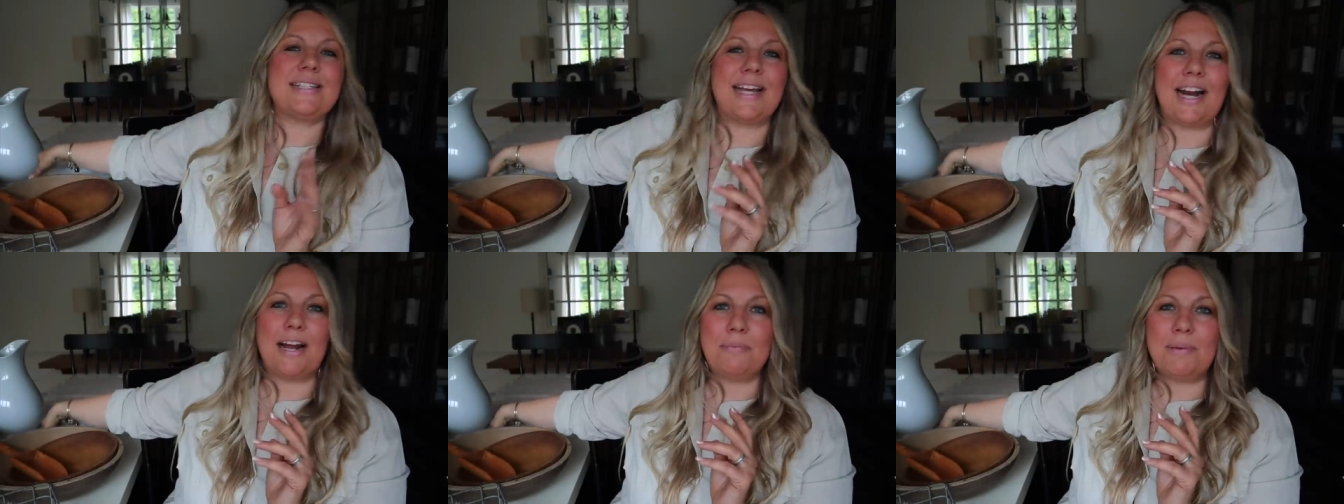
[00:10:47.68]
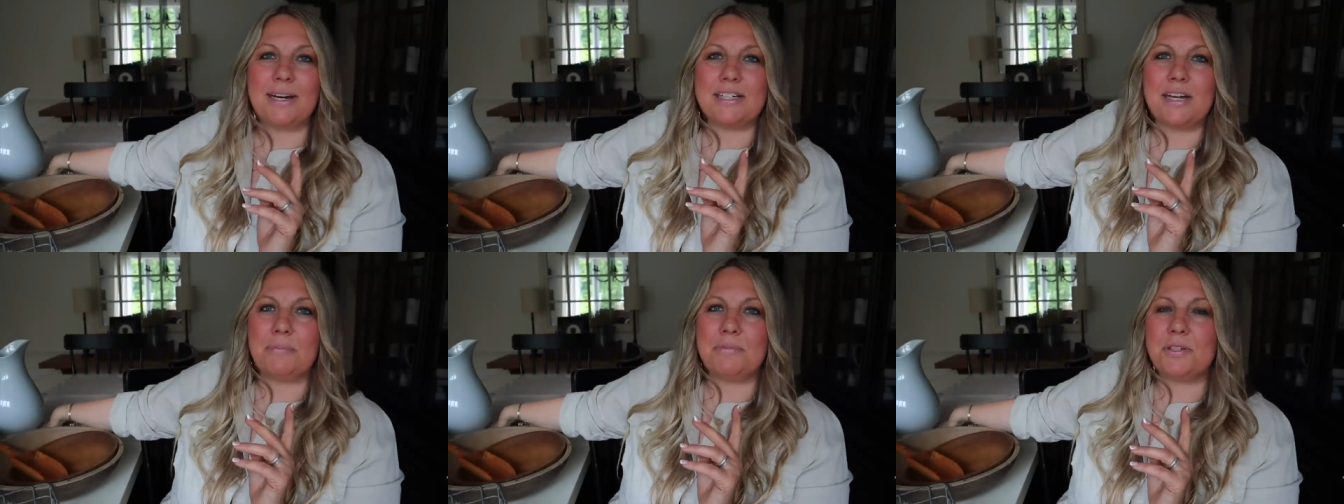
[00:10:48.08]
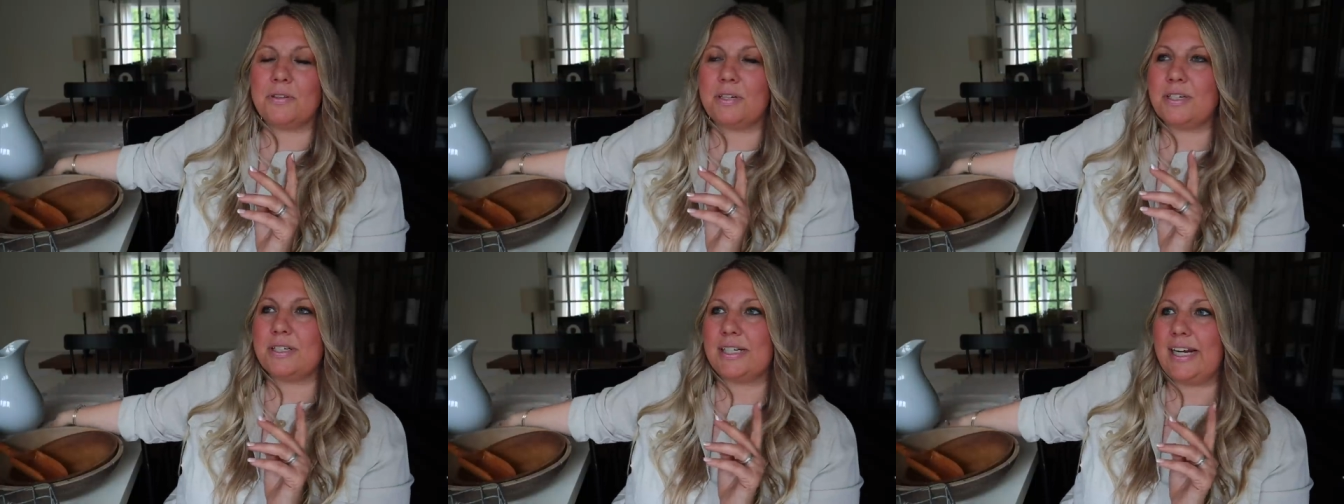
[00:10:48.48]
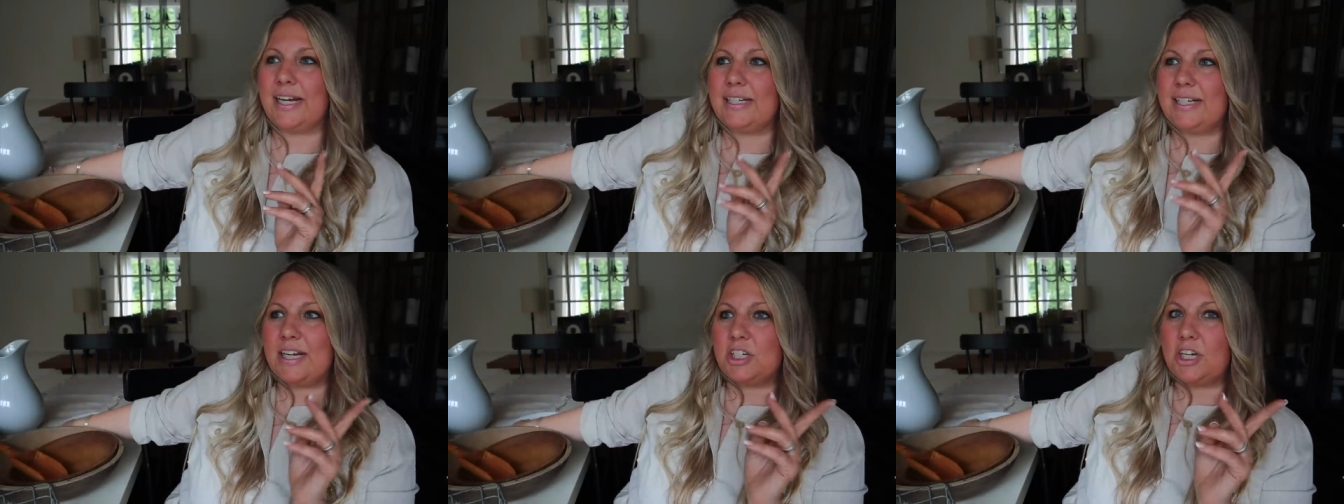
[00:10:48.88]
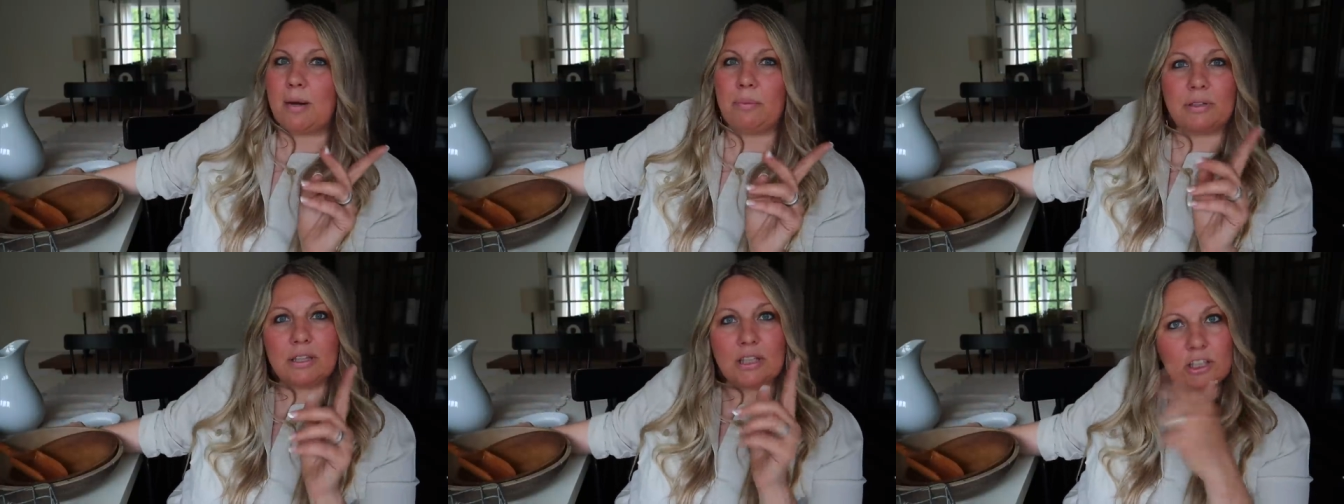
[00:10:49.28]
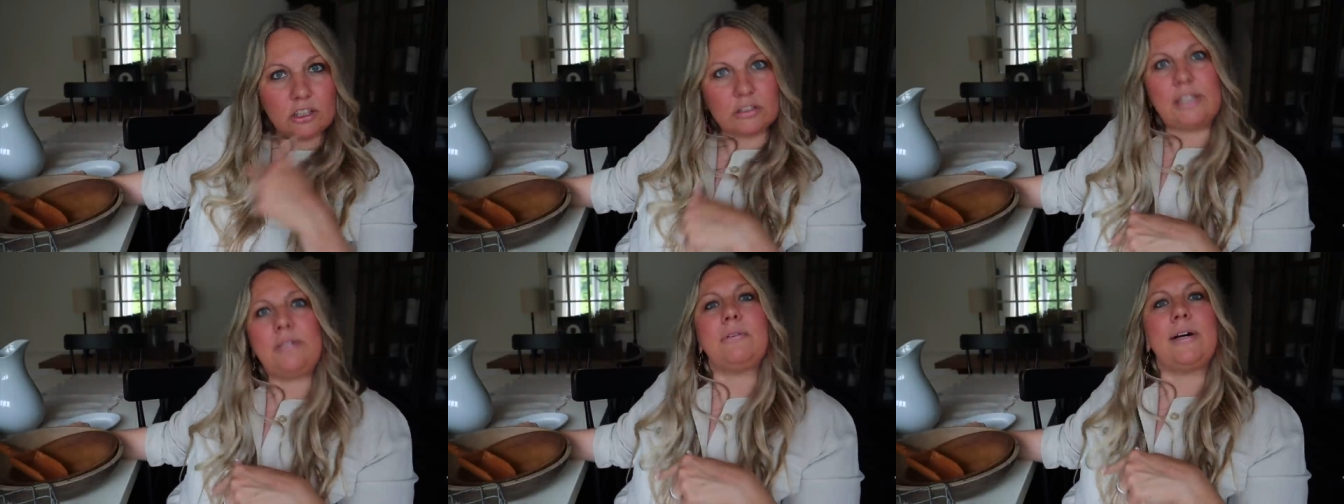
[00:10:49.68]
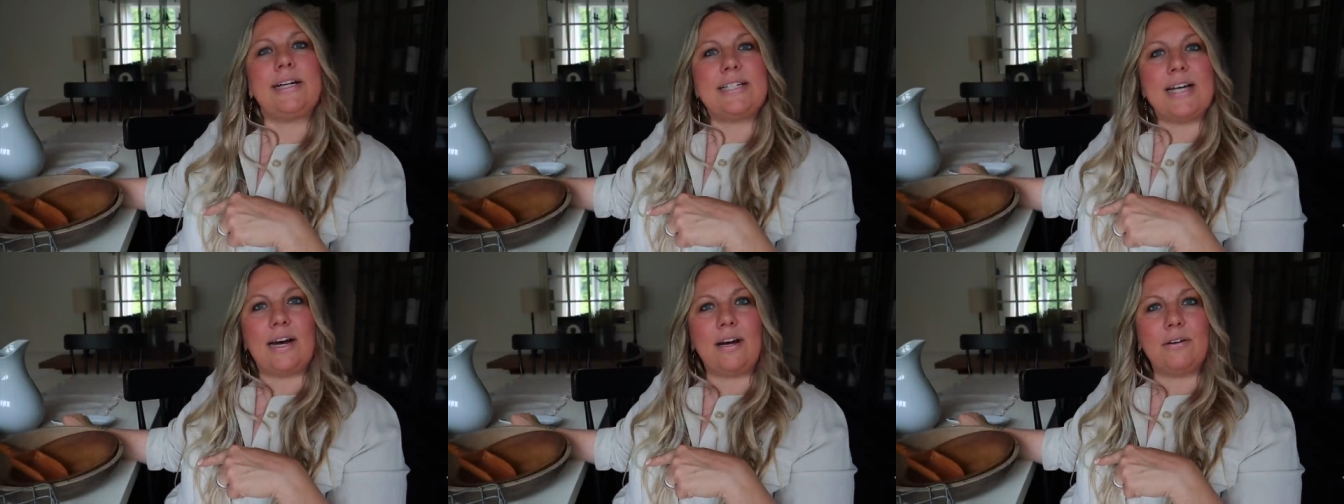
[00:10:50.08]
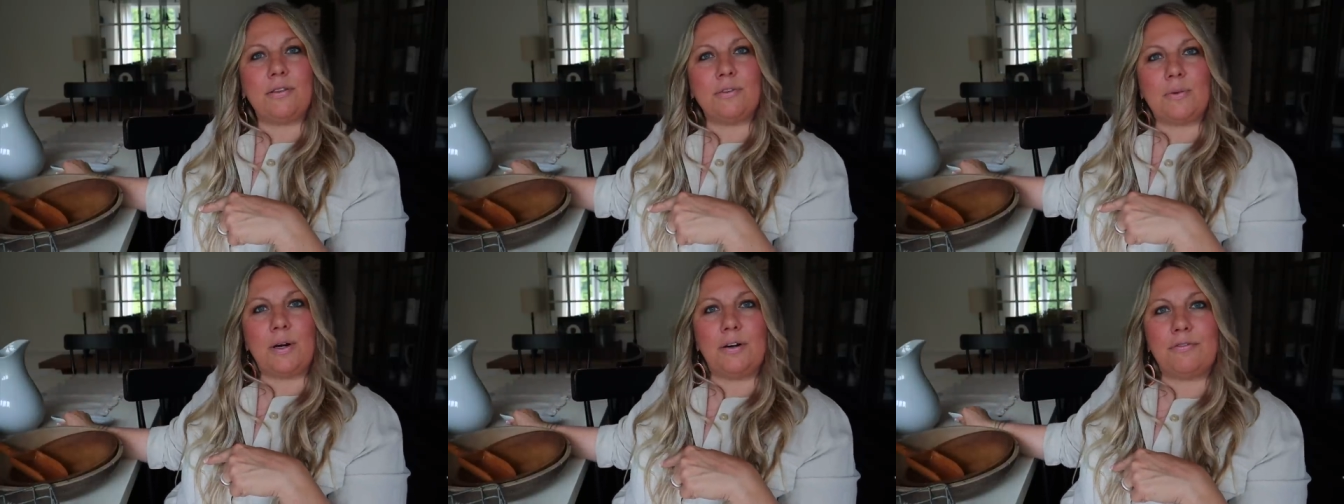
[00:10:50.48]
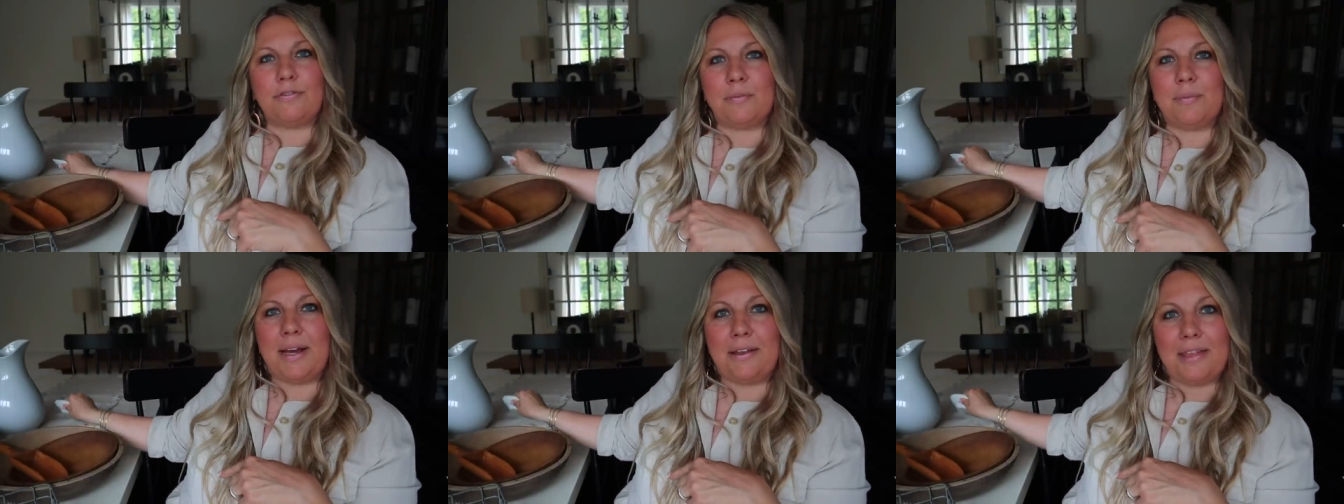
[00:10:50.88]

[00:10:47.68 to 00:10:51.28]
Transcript: that I picked up. So there's an antique shop literally right down the road from me